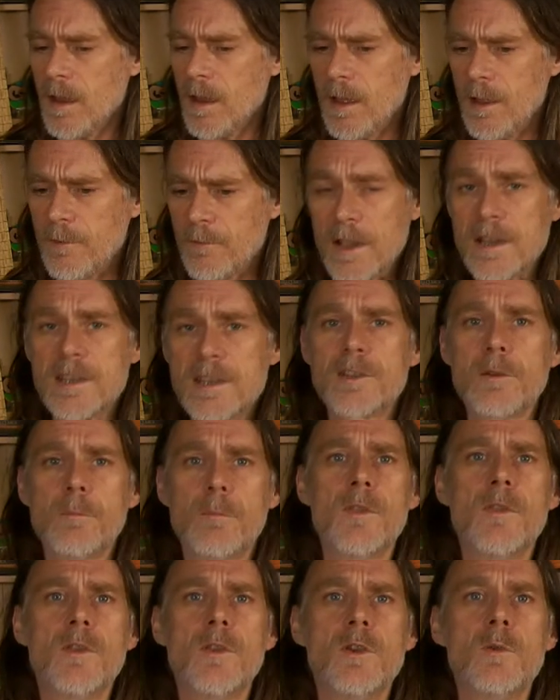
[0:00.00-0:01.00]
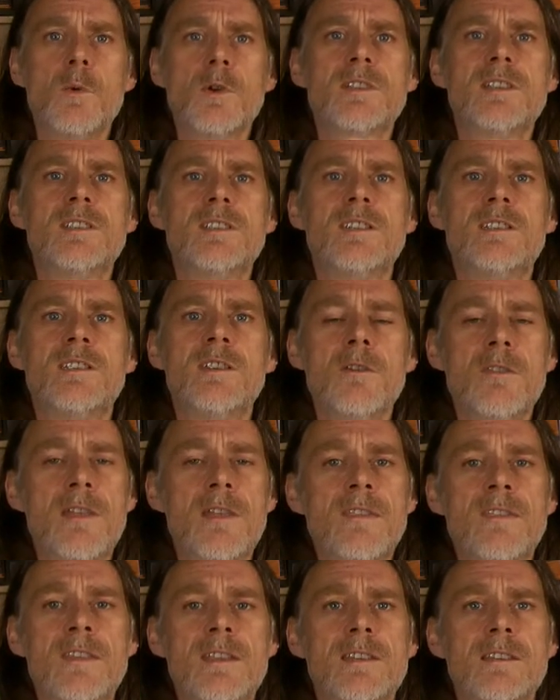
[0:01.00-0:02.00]
if that is something that you wanted to do,
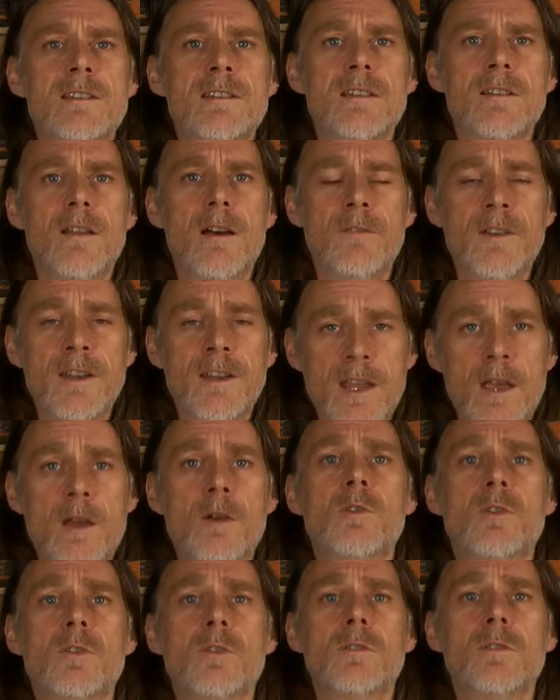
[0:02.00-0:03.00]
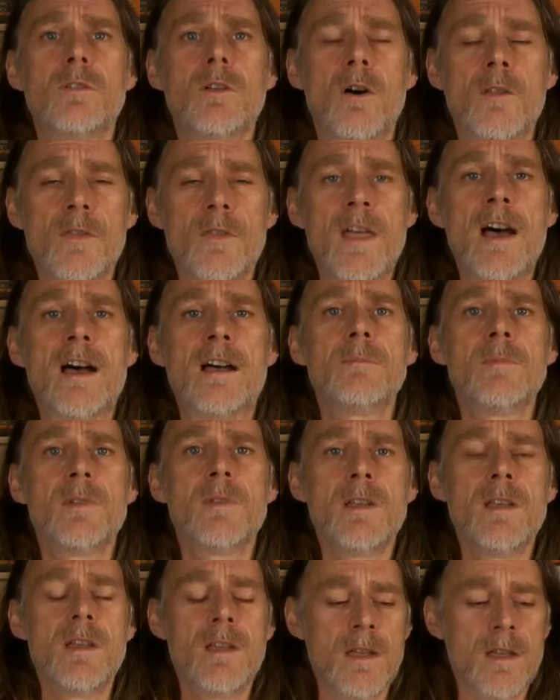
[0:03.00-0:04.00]
then there's a video on that.
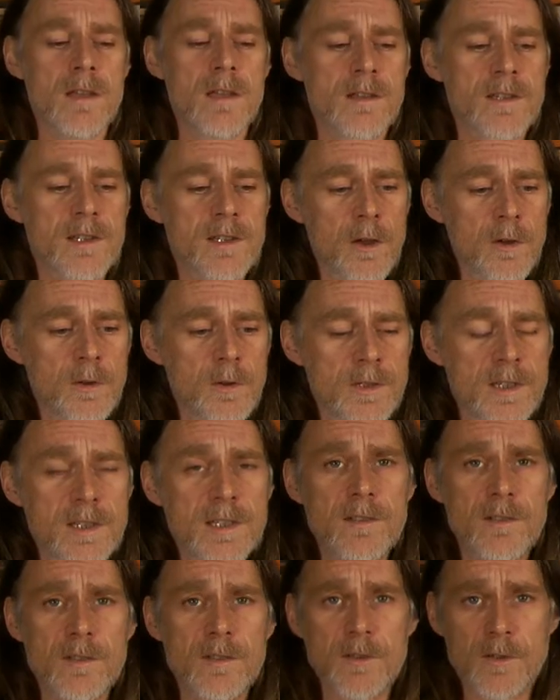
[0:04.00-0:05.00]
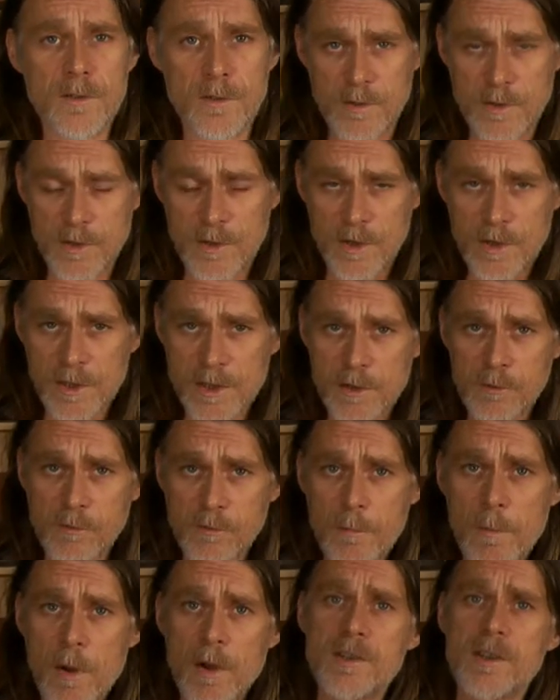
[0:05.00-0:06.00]
So just to
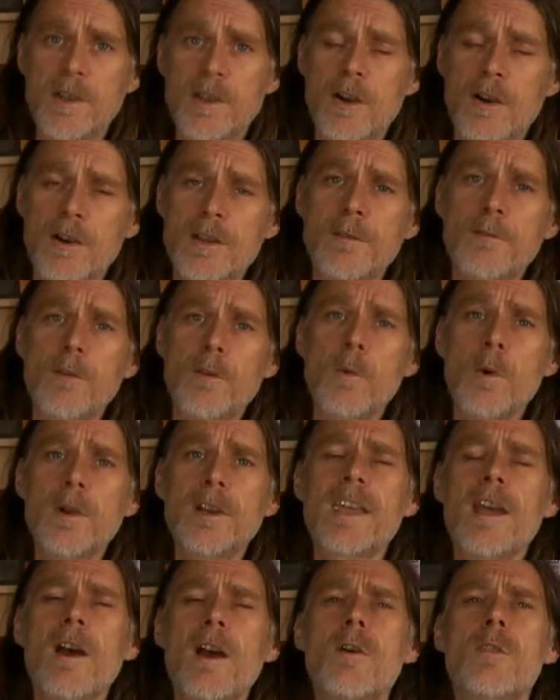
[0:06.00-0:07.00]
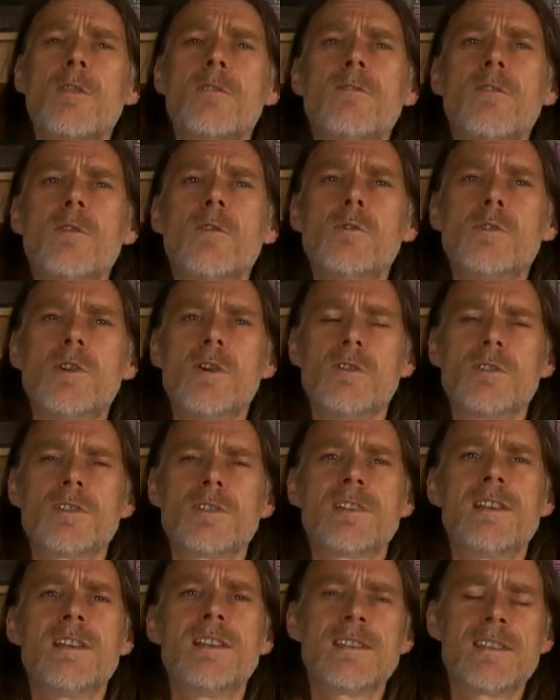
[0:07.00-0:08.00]
remind you guys, if you want to get on the full
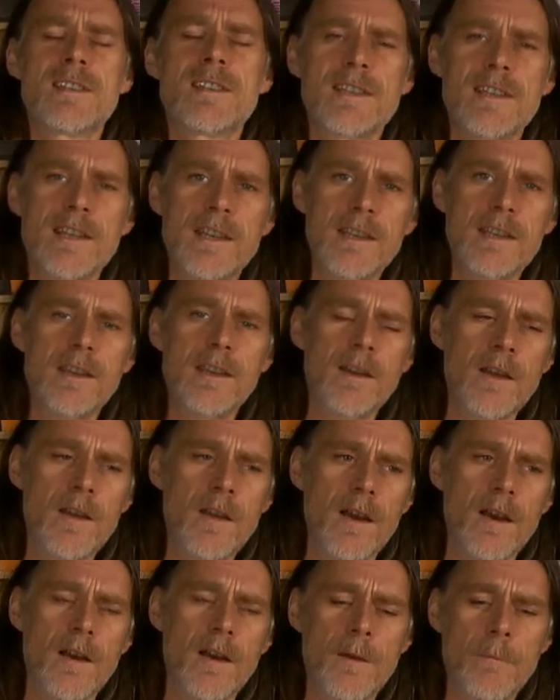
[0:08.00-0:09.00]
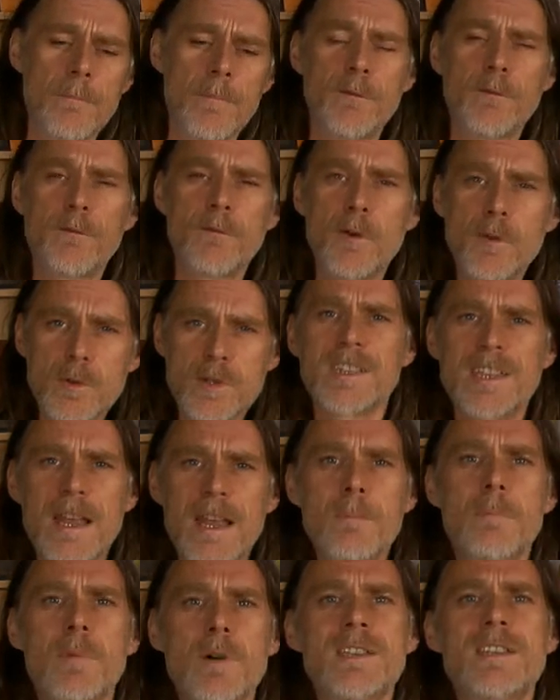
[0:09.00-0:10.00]
courses and see the full
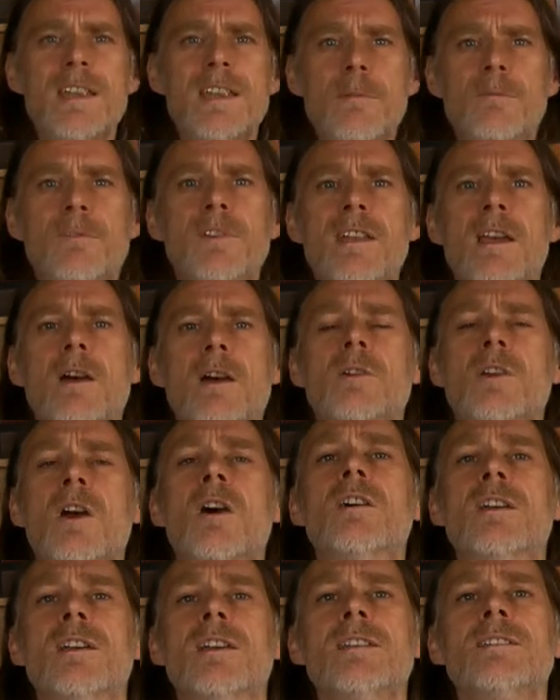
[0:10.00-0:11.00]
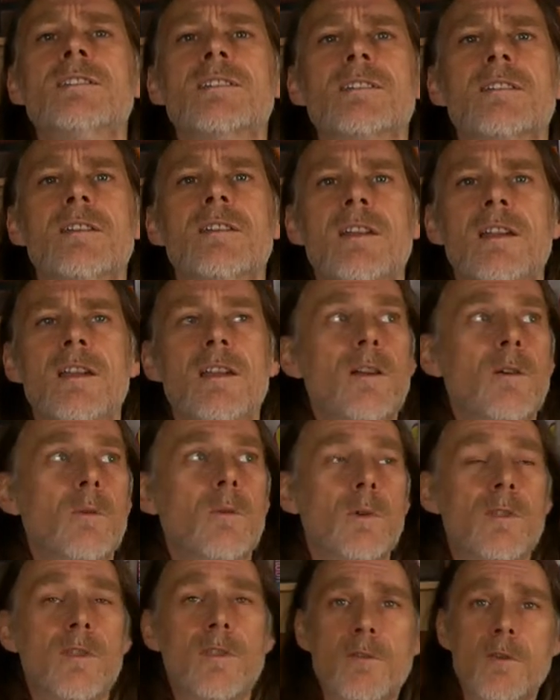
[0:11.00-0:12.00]
step-by-step video guides
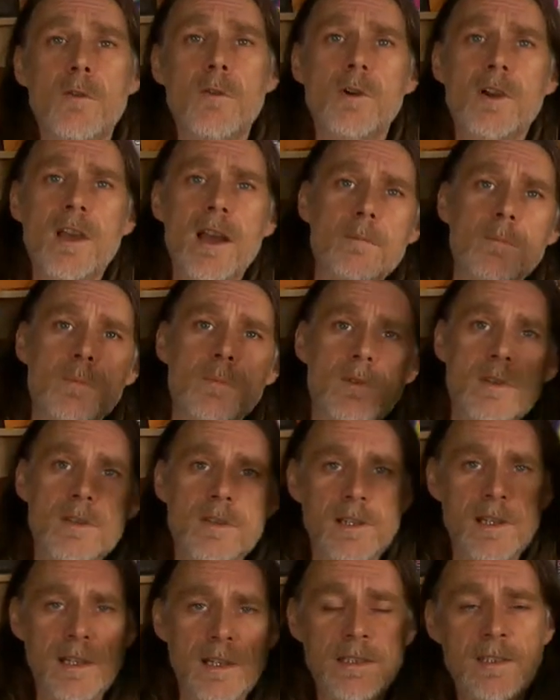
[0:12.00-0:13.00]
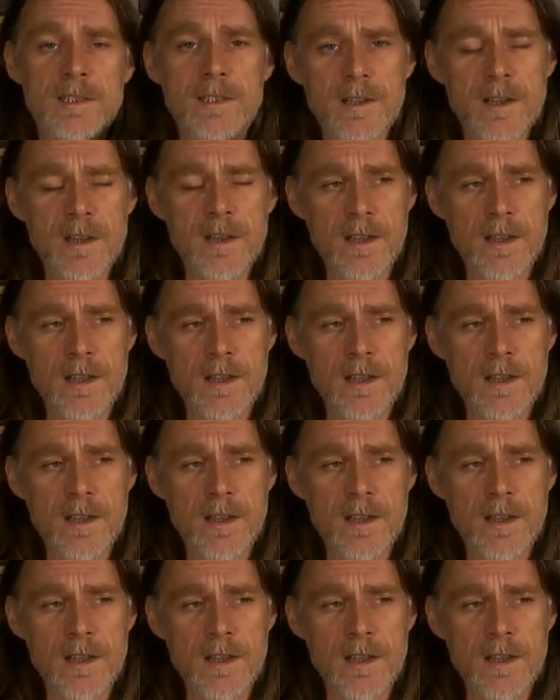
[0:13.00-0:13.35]
with the 4 cameras and